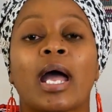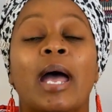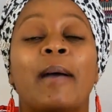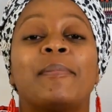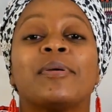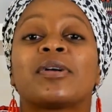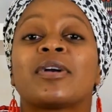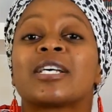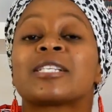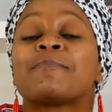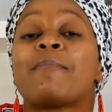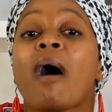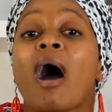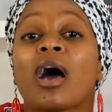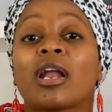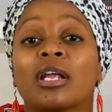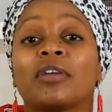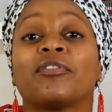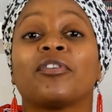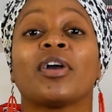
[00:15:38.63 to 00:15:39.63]
because part
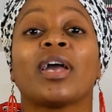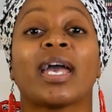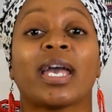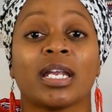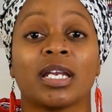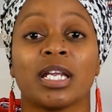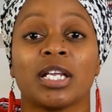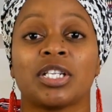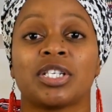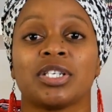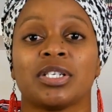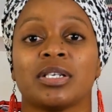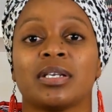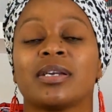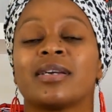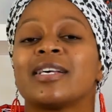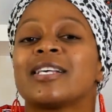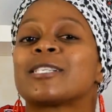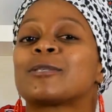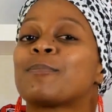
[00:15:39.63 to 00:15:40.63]
of your energy
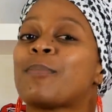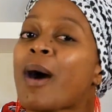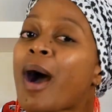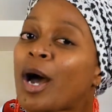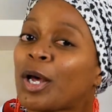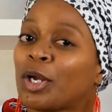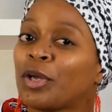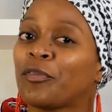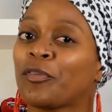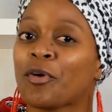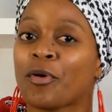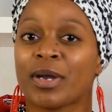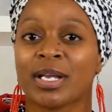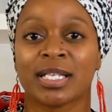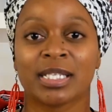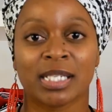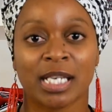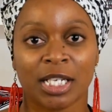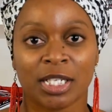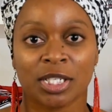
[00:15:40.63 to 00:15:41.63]
is part of your
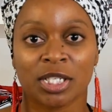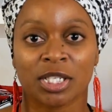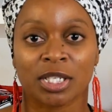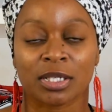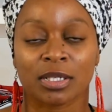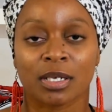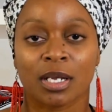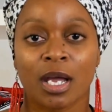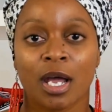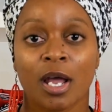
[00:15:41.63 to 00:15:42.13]
intention.